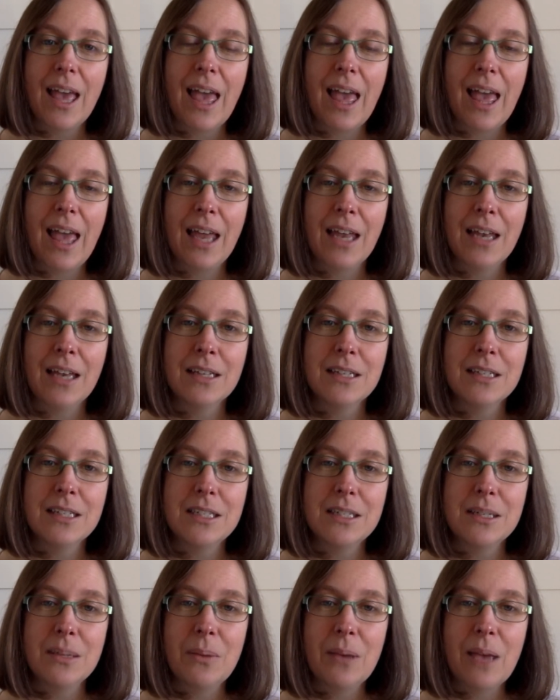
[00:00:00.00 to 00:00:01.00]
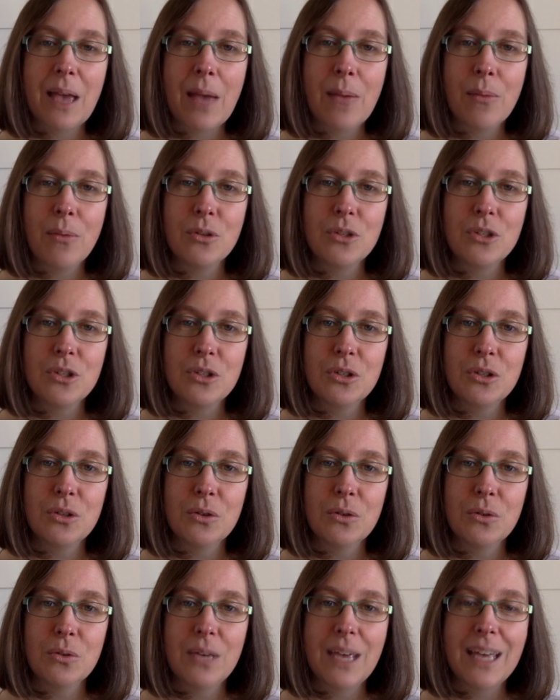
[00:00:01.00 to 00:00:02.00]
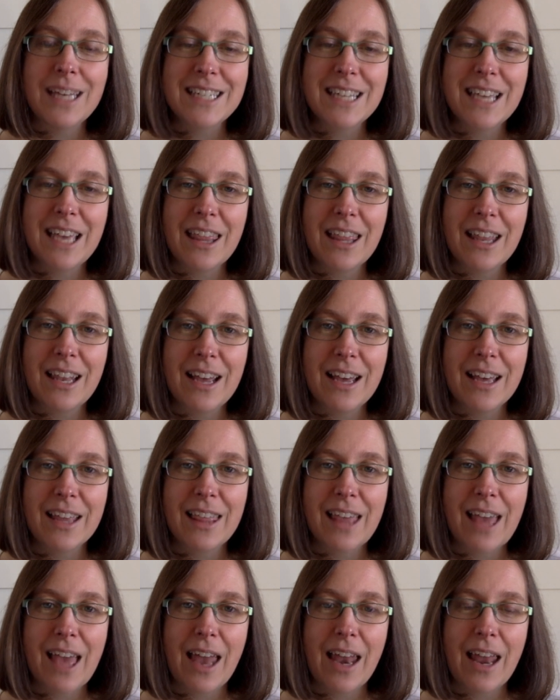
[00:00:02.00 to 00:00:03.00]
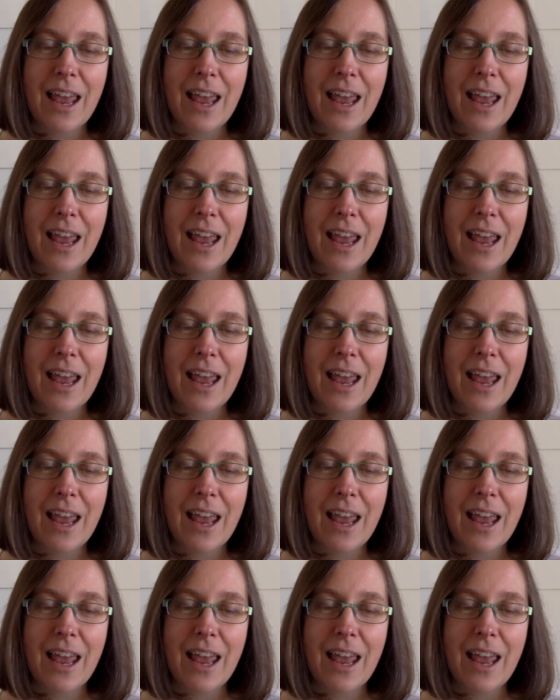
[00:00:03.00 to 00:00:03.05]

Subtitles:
And to be able to get together like that